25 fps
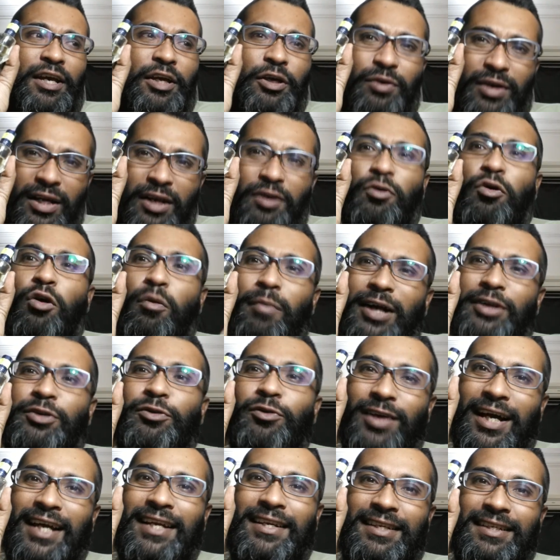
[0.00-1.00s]
you can go back
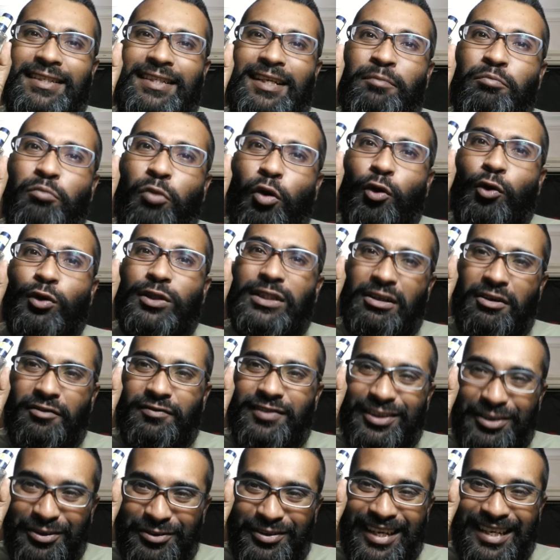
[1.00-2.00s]
to 90s and borrow some
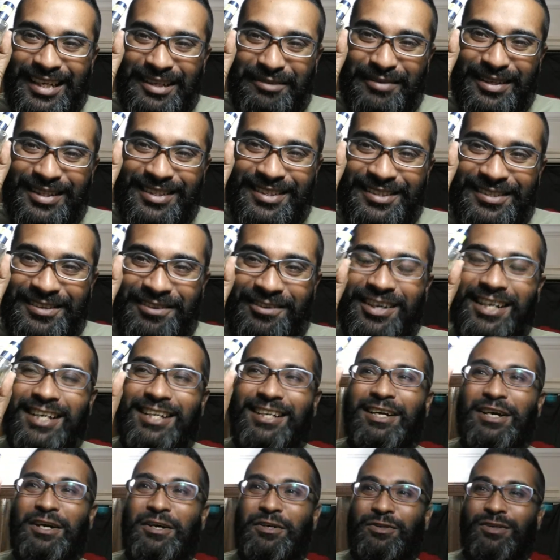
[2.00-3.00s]
of the good elements all
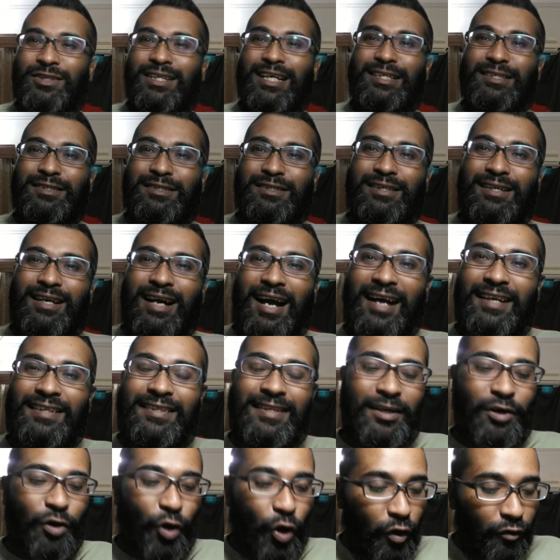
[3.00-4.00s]
right so that's i
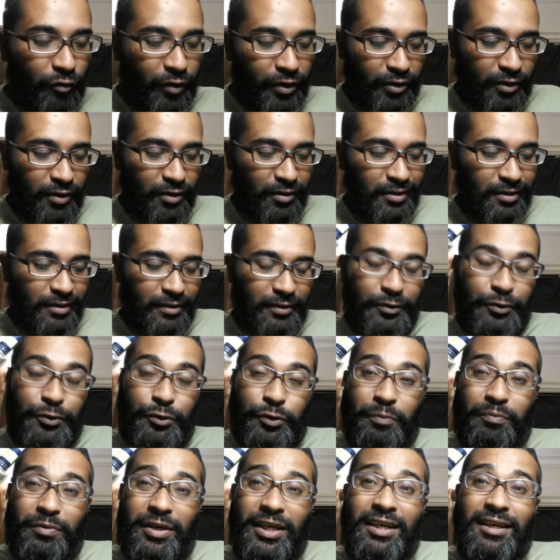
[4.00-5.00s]
think overall
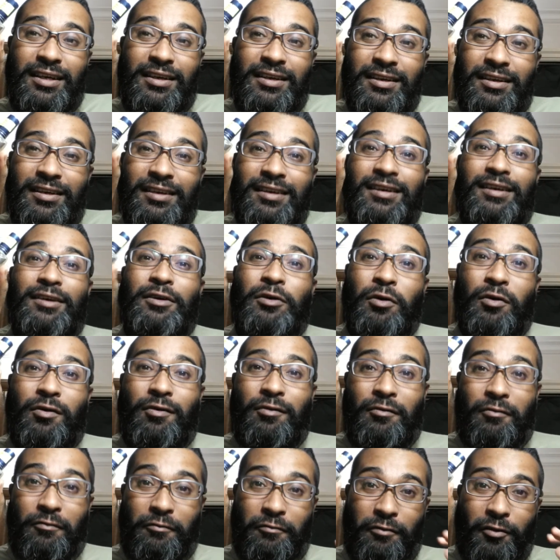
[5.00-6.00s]
to me
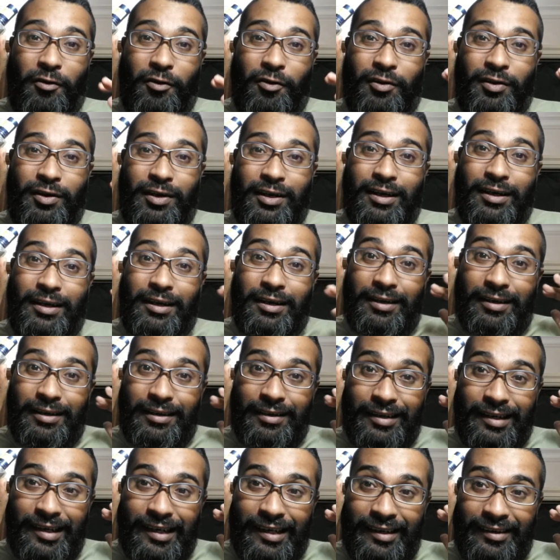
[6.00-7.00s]
for
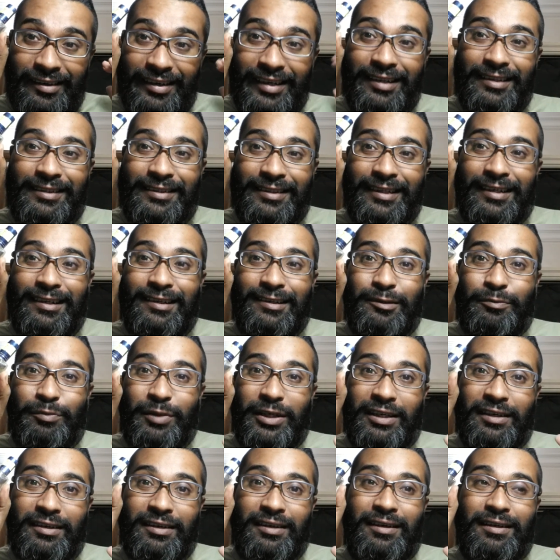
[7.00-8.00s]
realistically
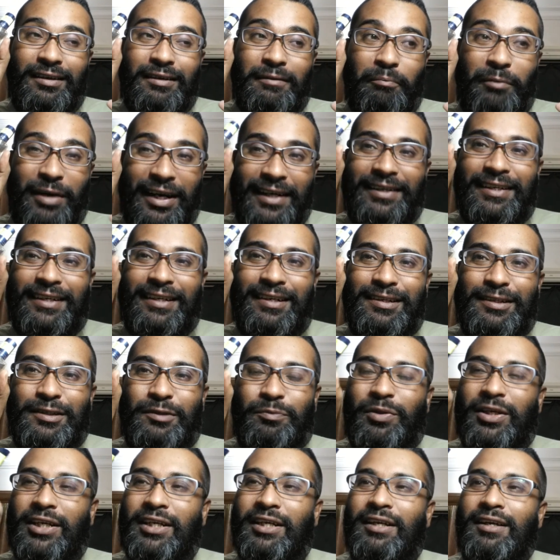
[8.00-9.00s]
speaking practically
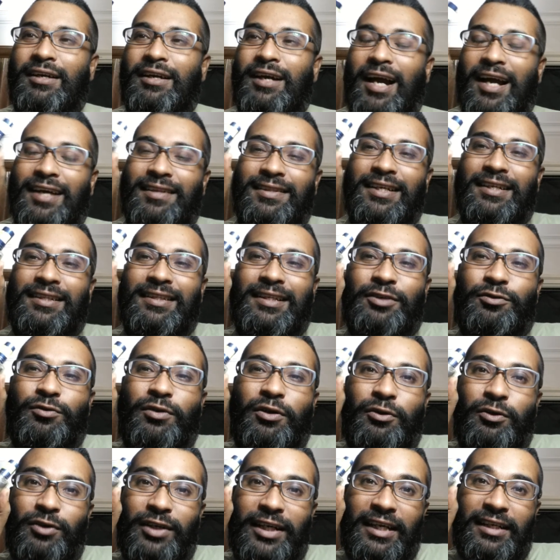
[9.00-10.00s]
speaking i think this
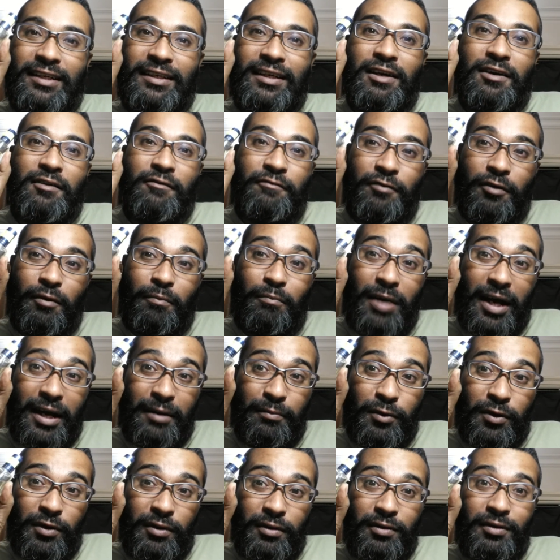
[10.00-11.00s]
one will get from
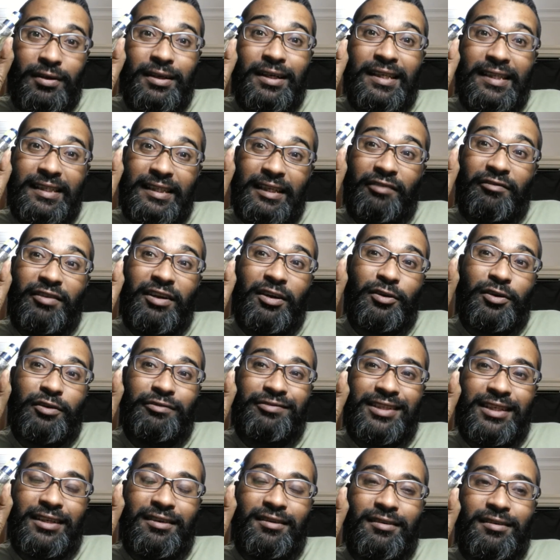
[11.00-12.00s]
my book 7 out
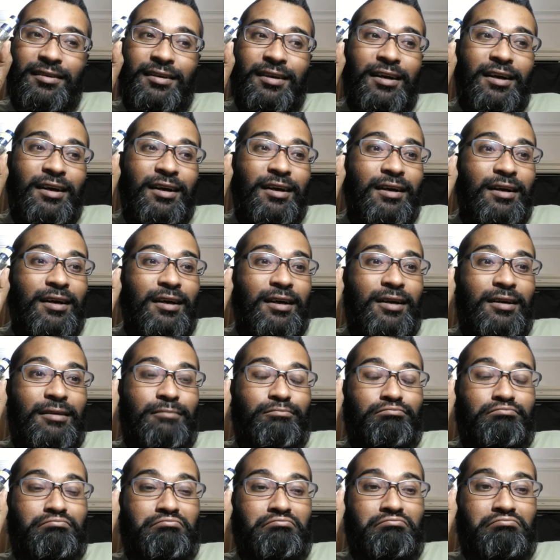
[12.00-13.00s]
of 10.
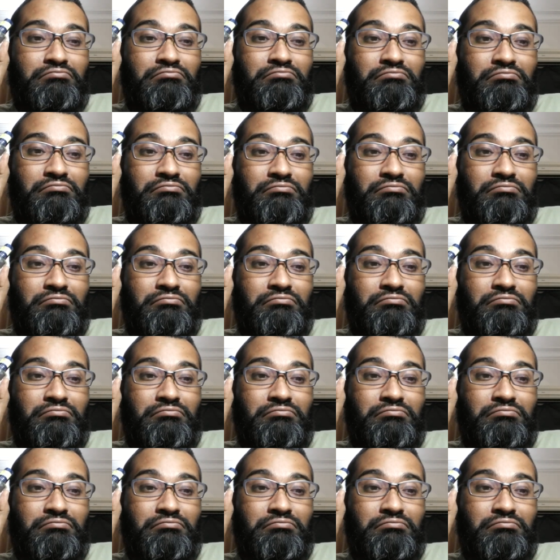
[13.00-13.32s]
Um,